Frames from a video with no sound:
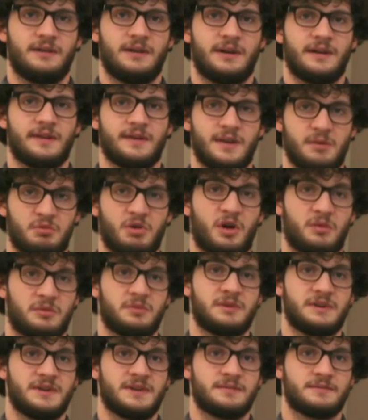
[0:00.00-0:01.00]
and they
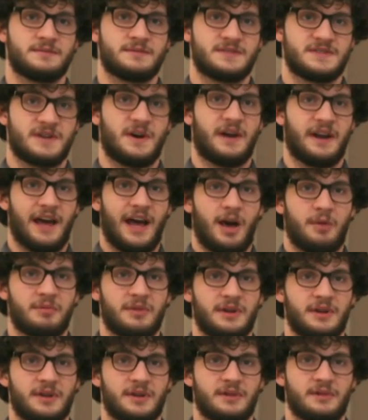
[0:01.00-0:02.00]
probably saw it
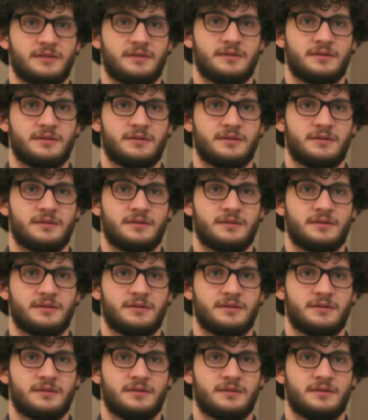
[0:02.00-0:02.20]
happen.